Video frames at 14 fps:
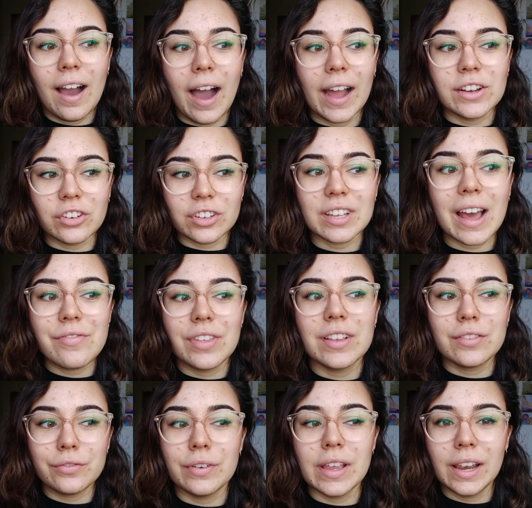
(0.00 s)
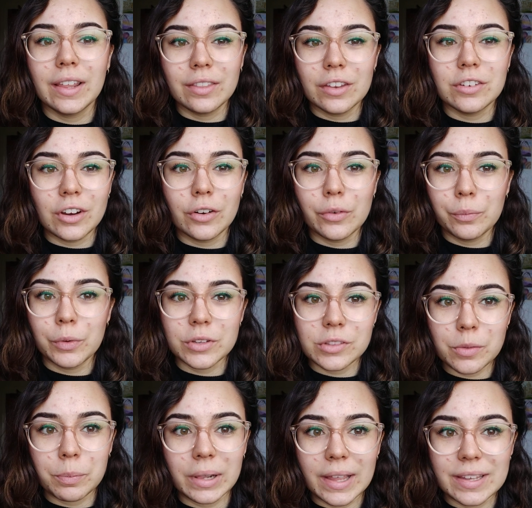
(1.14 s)
I just had this feeling that Durham was
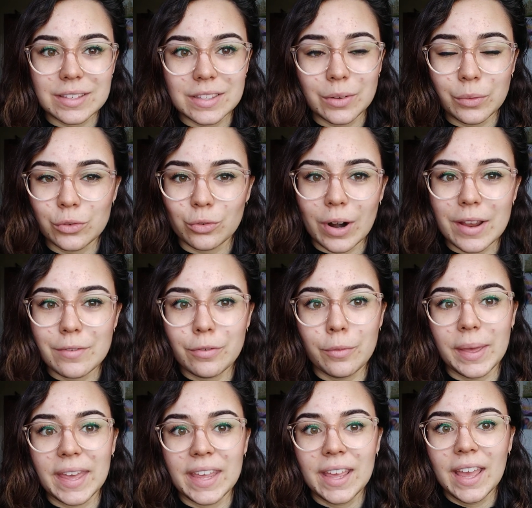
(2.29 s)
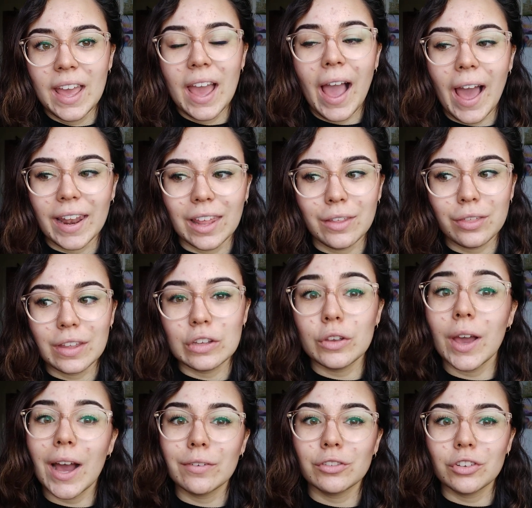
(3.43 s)
the place that was right for me. And I think you
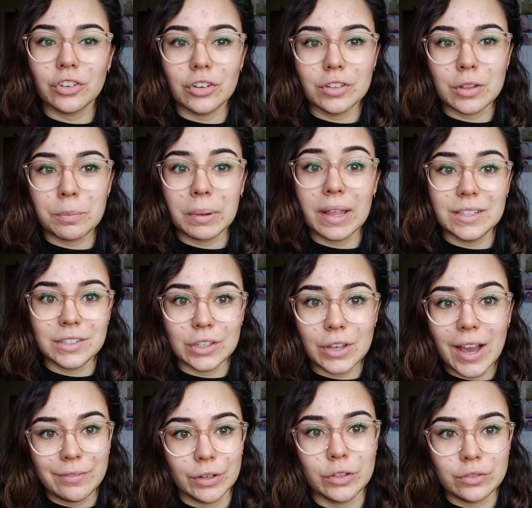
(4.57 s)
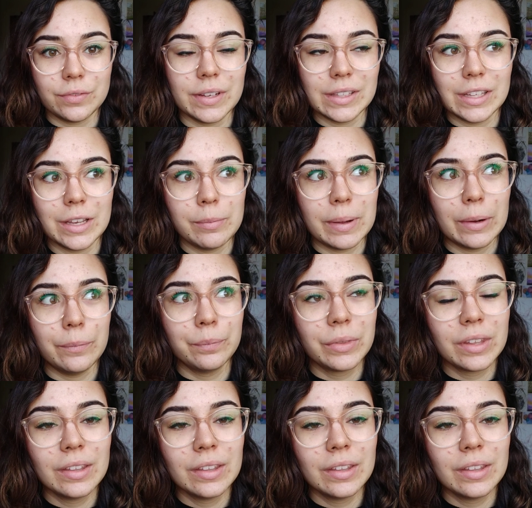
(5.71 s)
have to choose the place that you have a good feeling about.